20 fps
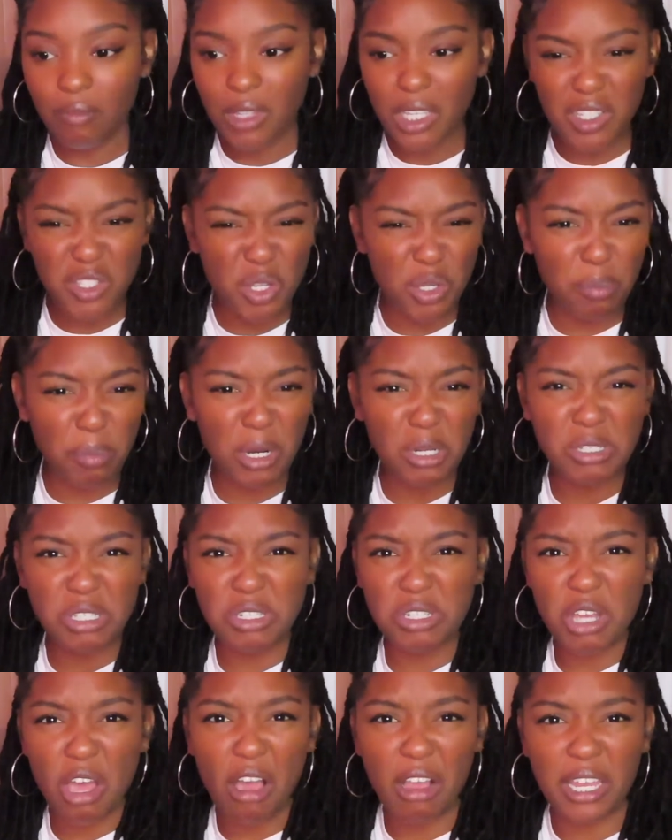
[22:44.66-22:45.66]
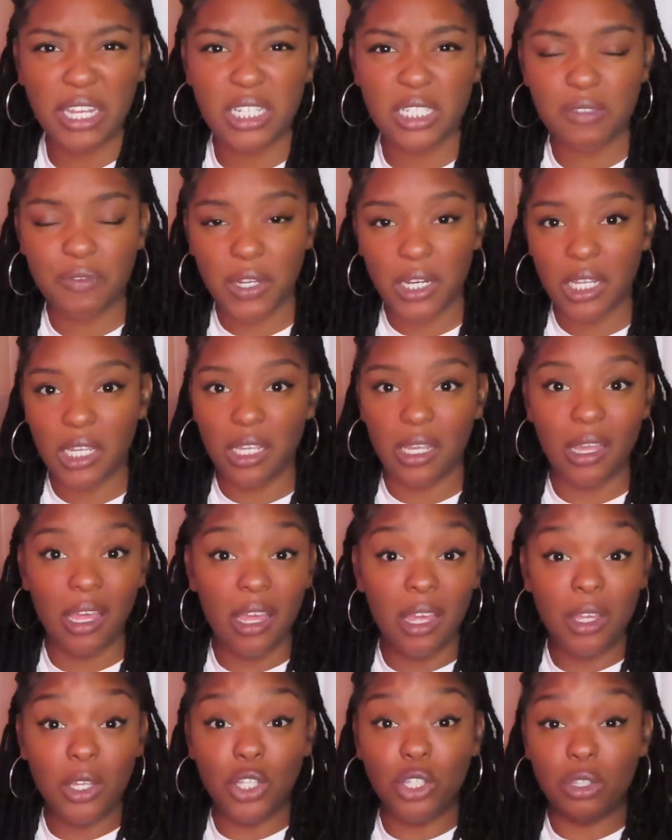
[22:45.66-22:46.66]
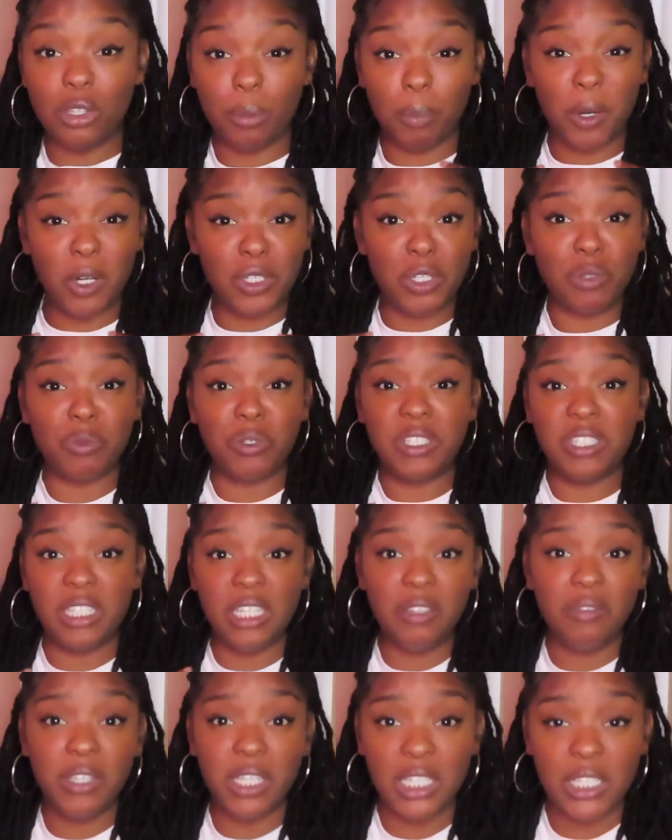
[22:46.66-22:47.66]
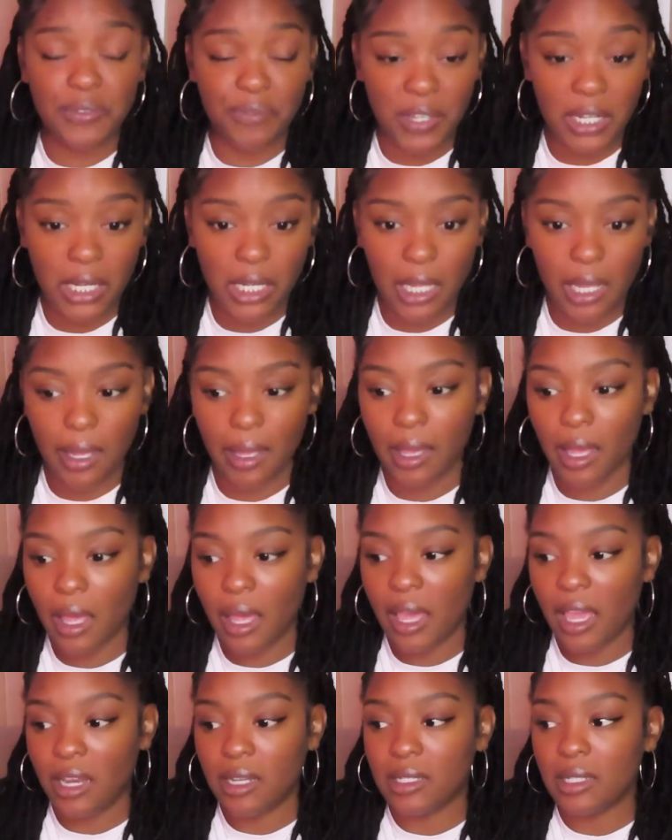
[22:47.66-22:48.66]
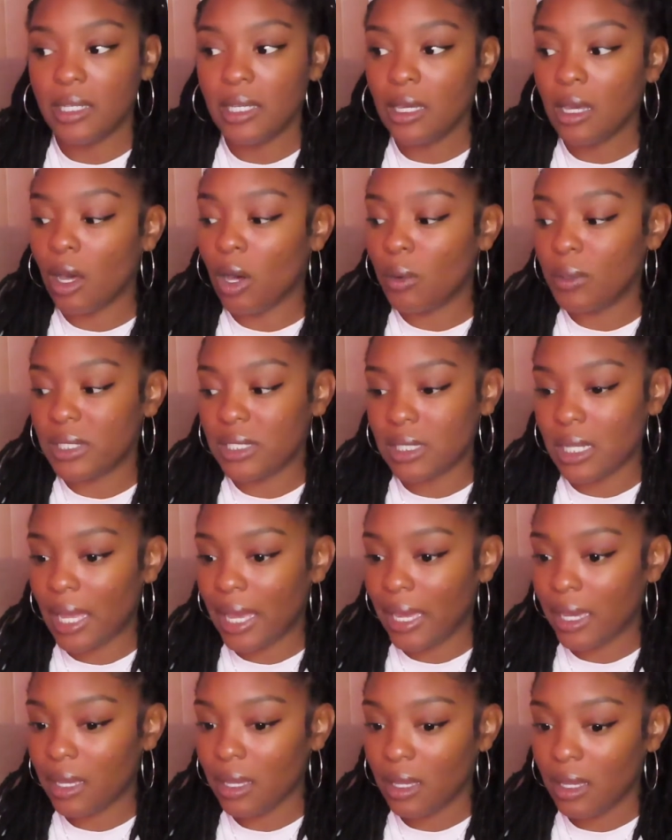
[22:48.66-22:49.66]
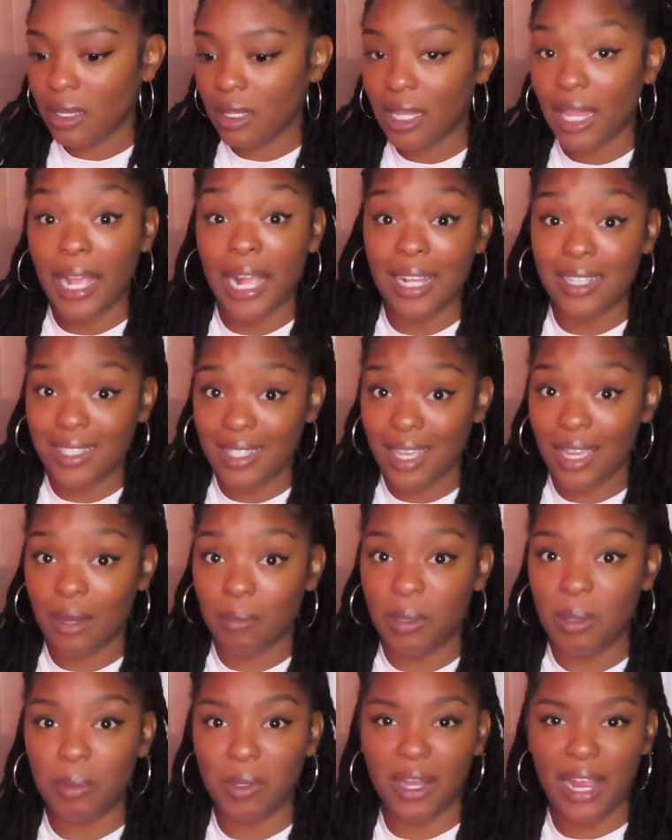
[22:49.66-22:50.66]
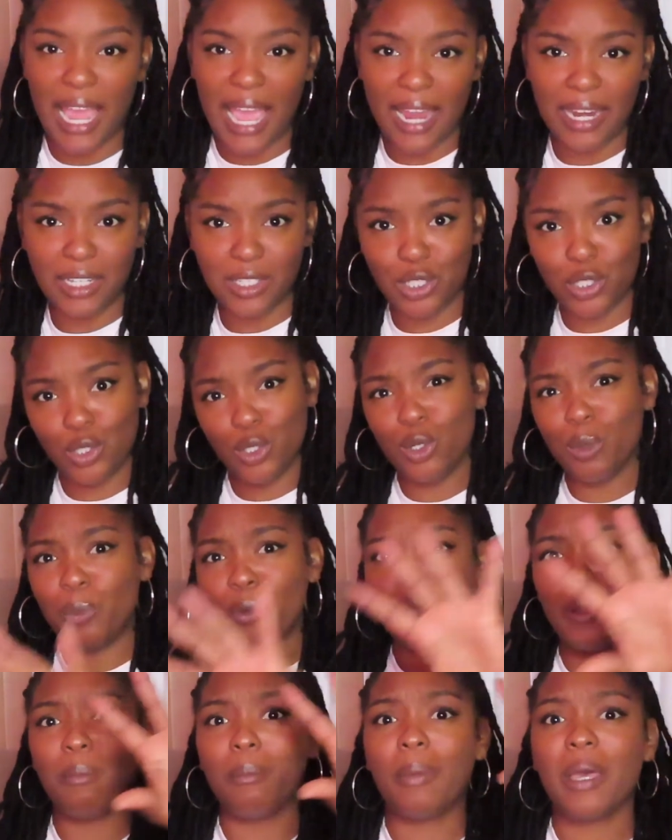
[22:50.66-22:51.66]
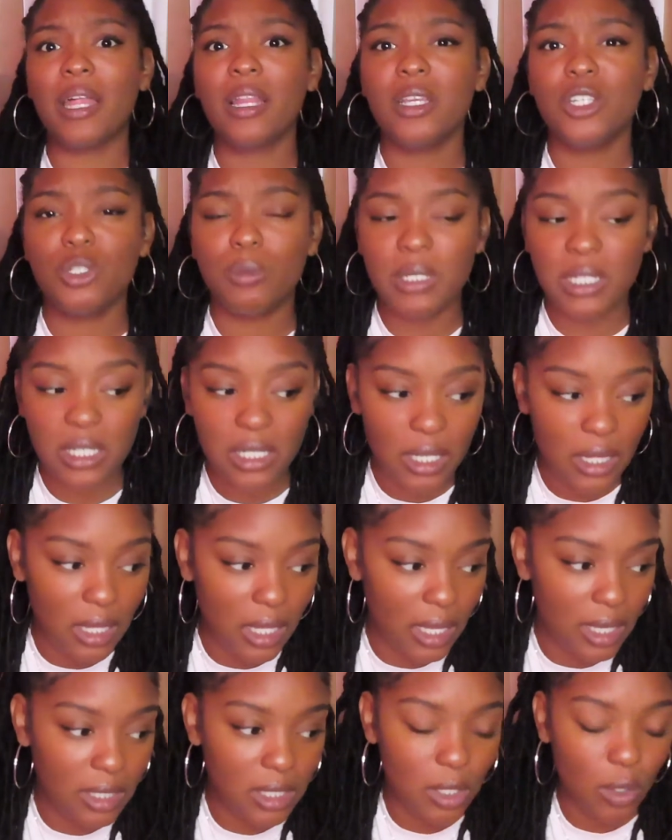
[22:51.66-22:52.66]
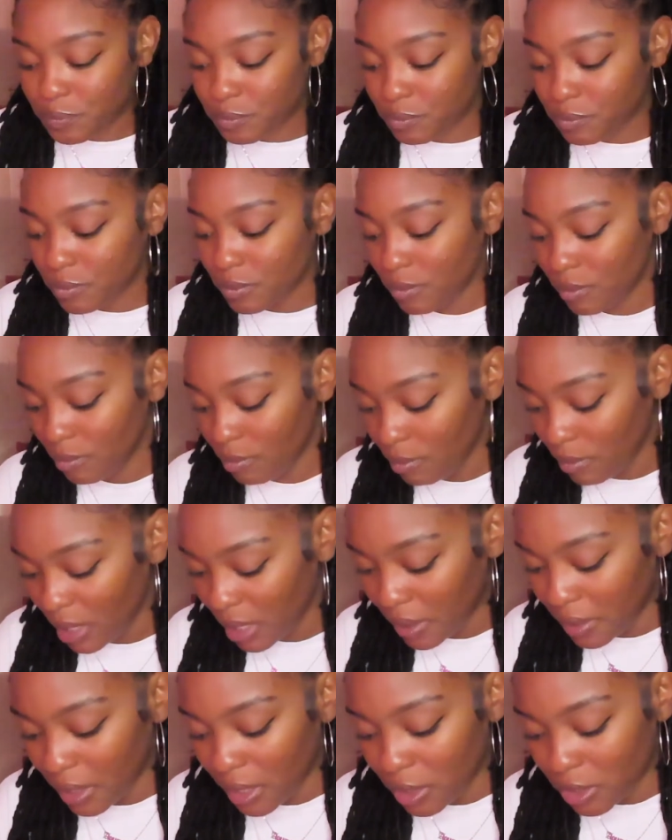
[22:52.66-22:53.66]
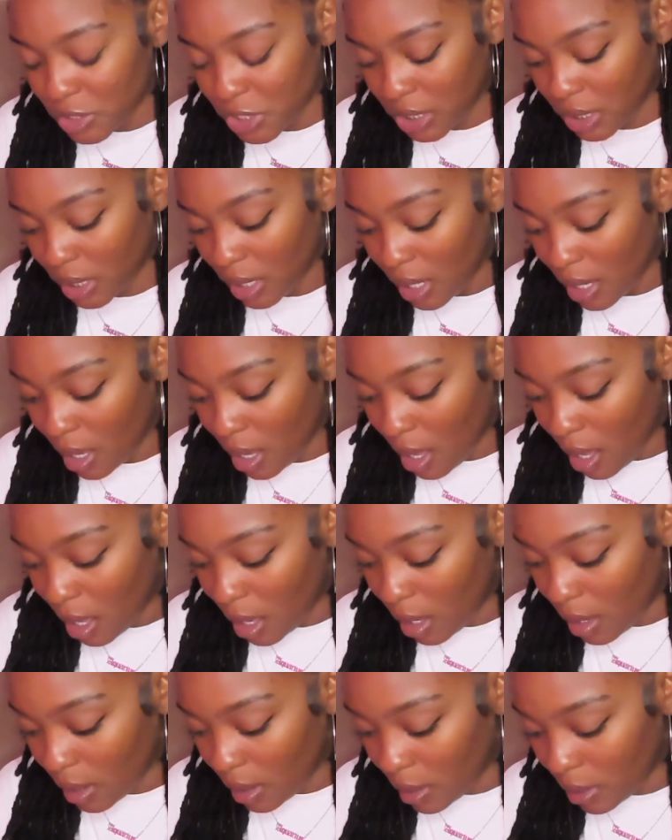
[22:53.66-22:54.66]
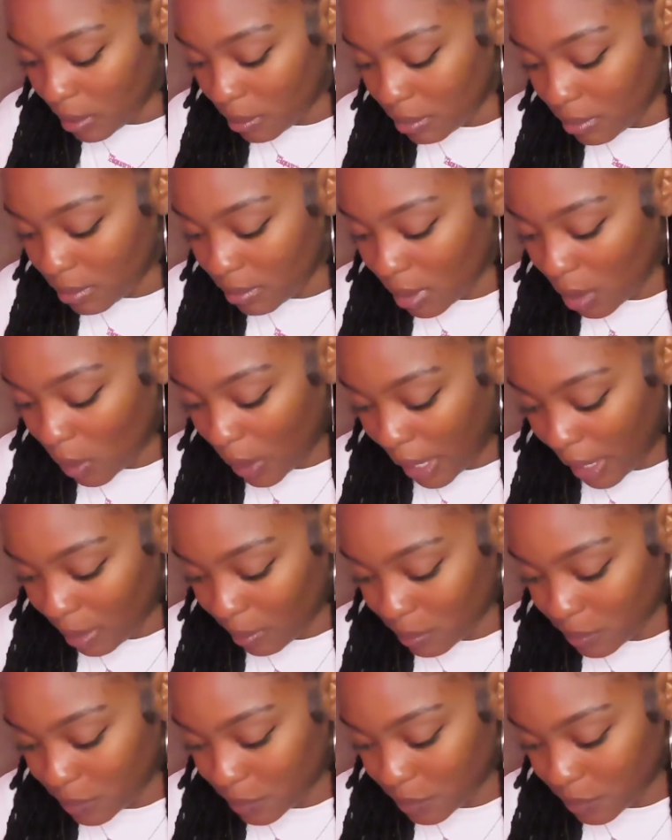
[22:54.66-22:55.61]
So the person talking is finicky, the person receiving is finicky, and Leo is like I said, people are adding super embellishments to things. So energy. Okay.